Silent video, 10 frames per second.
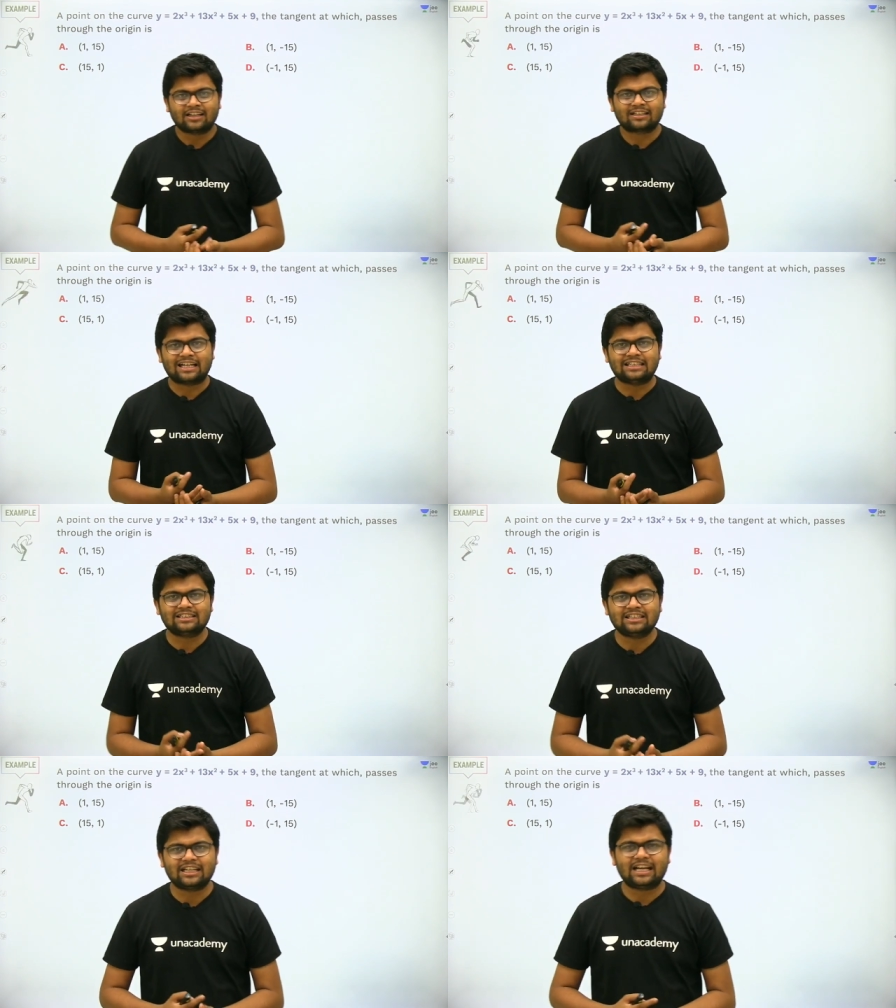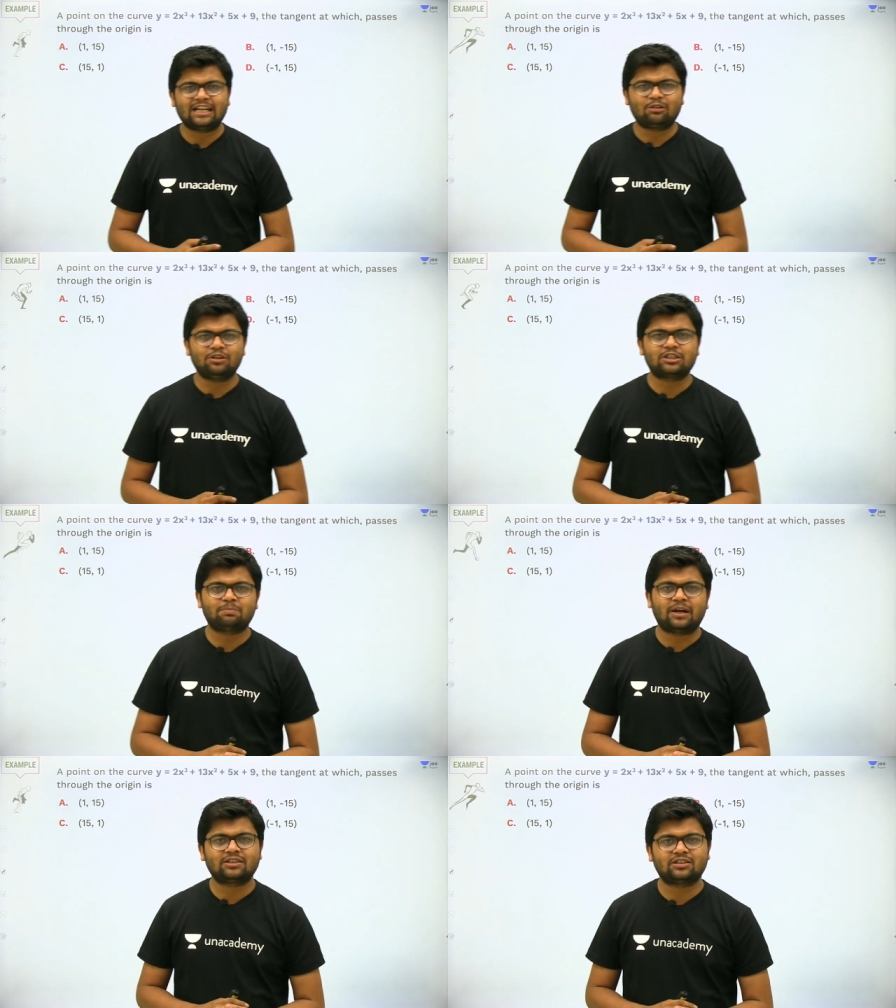The tangent at
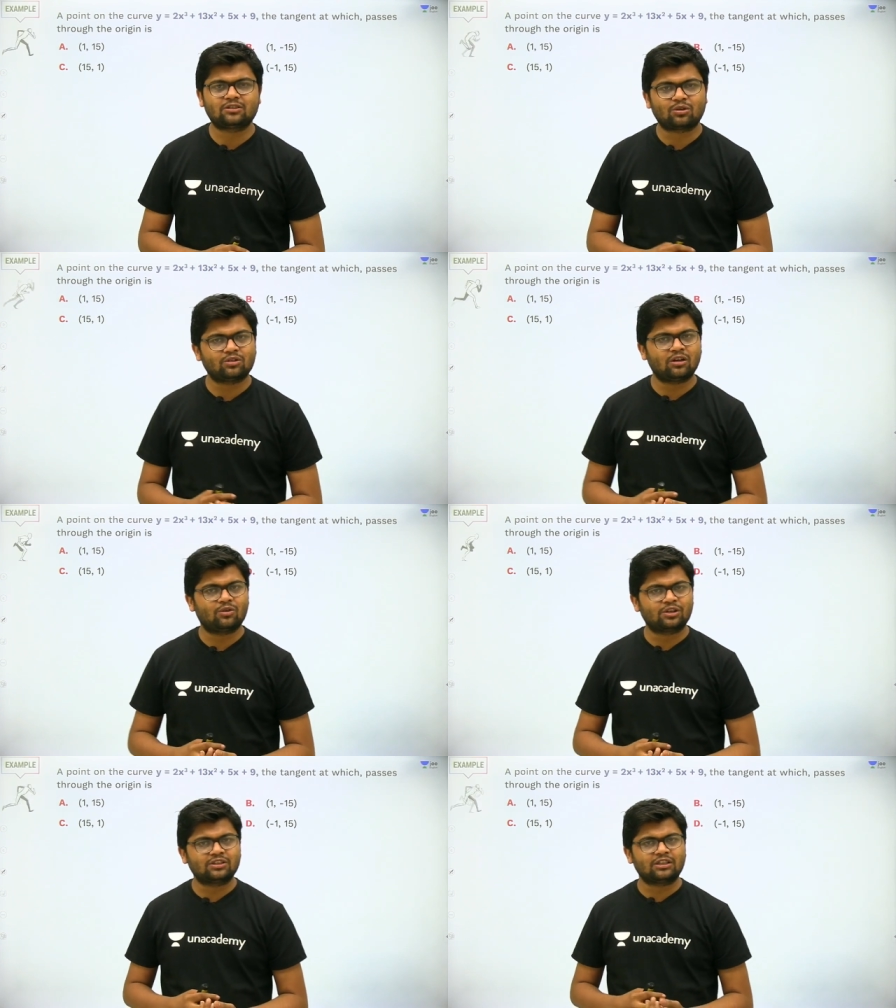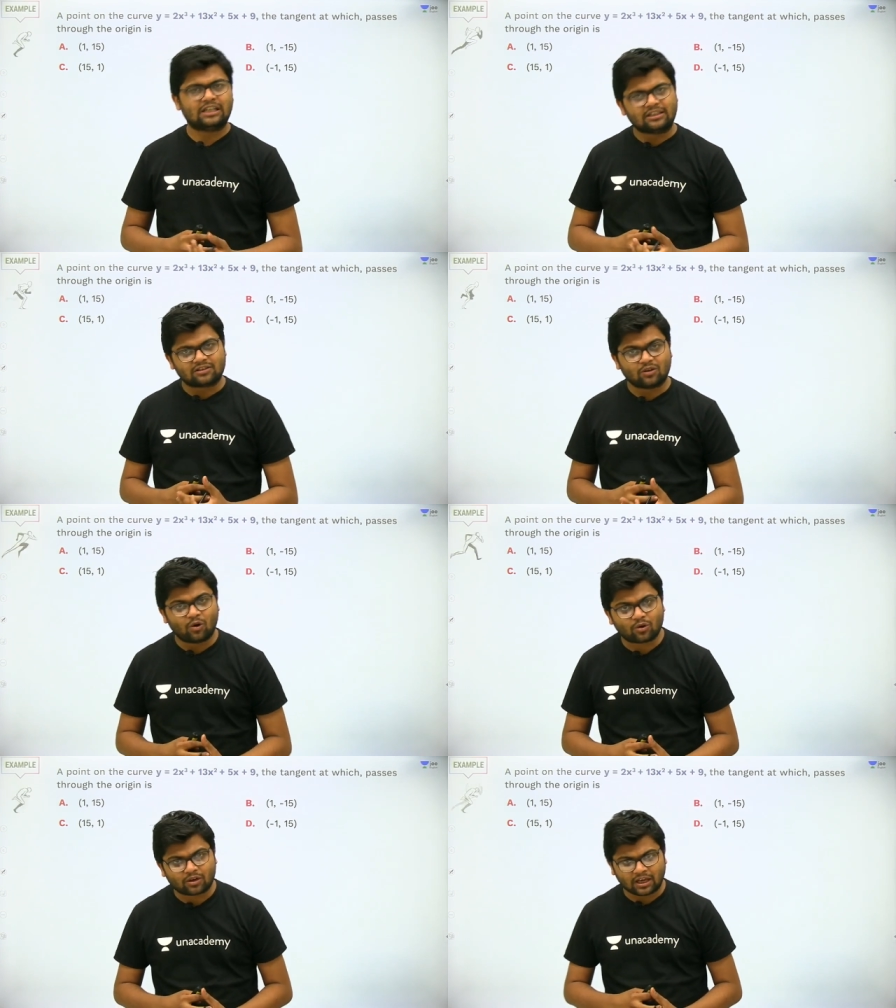which passes through the origin is.
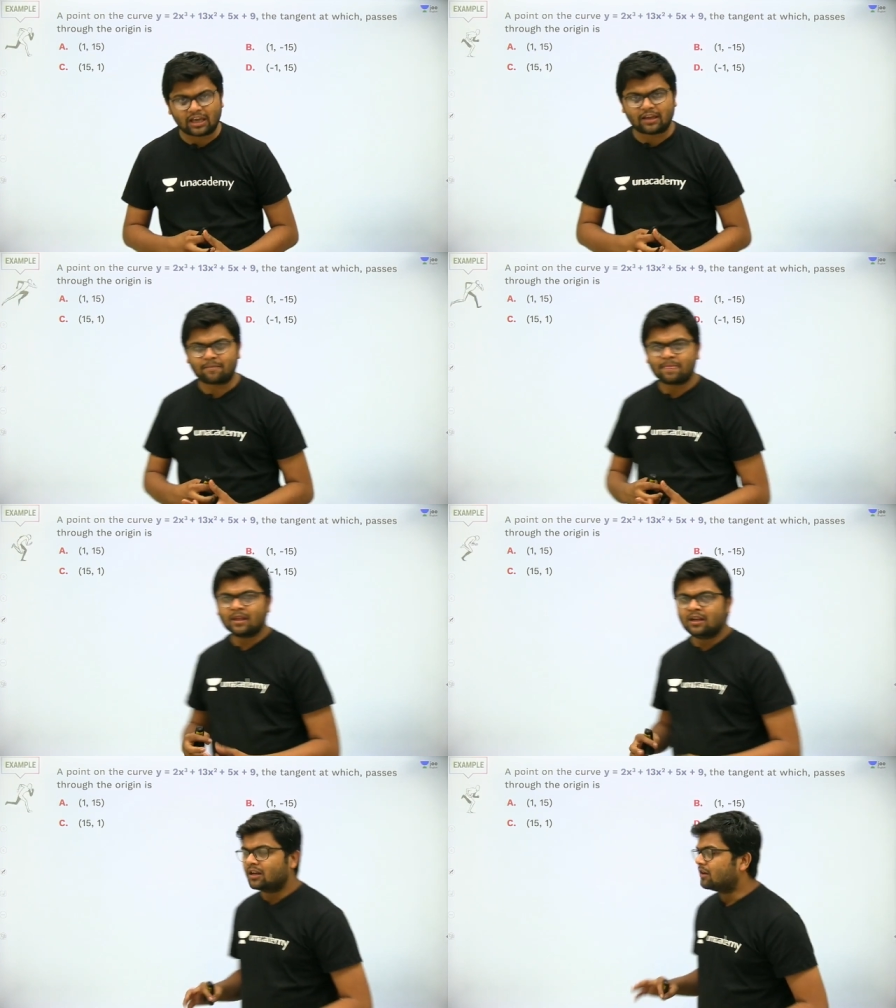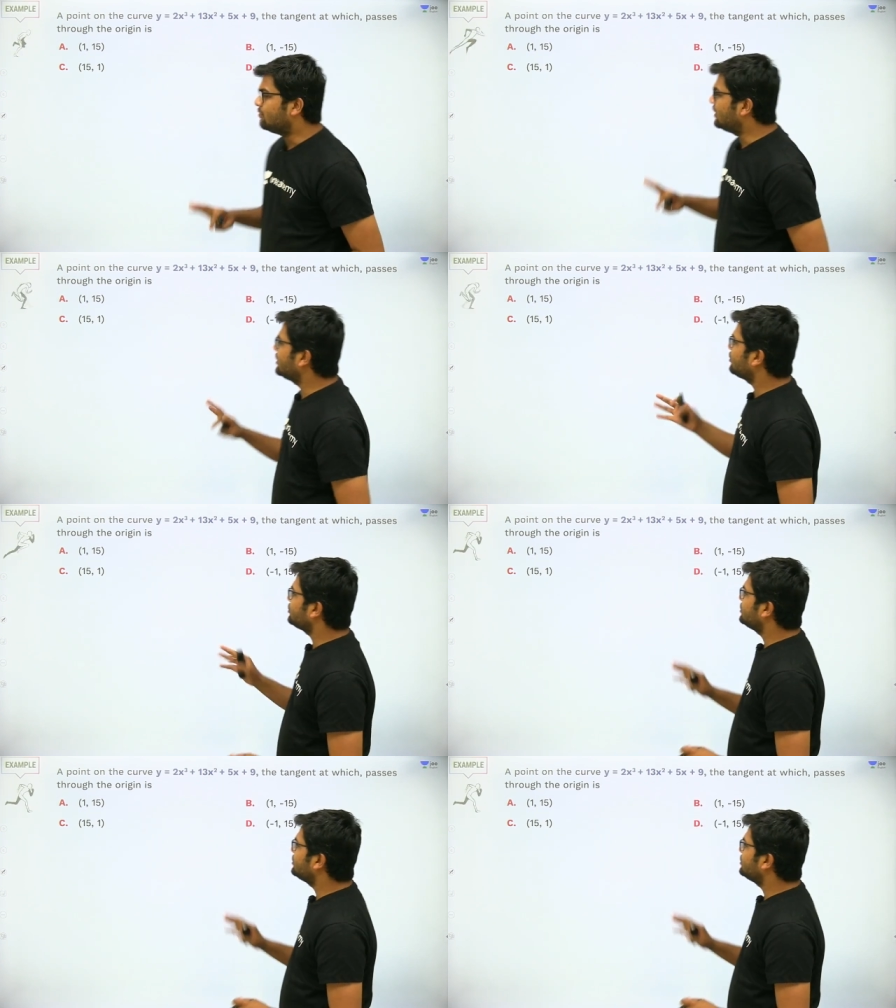Okay. What the